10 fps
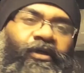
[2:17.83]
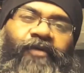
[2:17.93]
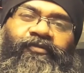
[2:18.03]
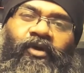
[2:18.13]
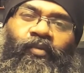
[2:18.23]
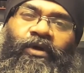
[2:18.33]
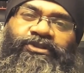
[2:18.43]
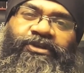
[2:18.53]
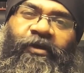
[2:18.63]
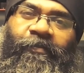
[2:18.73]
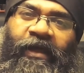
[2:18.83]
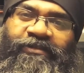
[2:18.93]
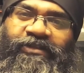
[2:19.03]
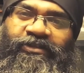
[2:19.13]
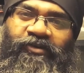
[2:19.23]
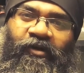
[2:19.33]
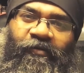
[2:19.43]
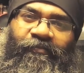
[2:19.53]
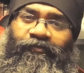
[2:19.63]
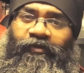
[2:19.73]
If you're watching a black
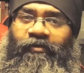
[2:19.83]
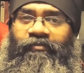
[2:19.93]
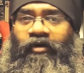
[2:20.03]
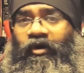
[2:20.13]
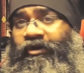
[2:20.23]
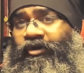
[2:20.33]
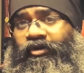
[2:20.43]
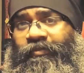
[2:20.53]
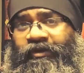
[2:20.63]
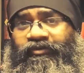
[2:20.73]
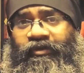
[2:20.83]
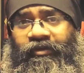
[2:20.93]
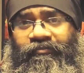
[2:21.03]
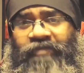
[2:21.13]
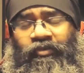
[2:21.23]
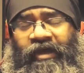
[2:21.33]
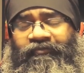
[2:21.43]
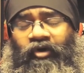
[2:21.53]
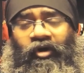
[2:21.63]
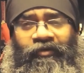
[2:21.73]
sitcom, film, or a documentary, you
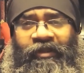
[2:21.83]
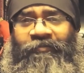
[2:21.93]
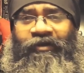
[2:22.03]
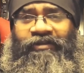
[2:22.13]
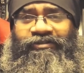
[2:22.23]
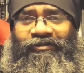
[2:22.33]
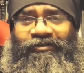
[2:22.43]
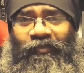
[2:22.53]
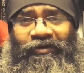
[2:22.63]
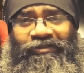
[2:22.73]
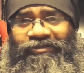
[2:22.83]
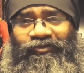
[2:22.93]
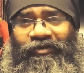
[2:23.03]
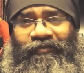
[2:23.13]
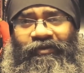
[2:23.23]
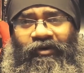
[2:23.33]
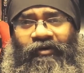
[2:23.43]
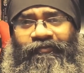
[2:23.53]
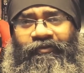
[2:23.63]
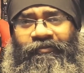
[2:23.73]
have already predicted what the story will
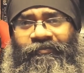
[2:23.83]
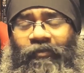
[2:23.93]
offer.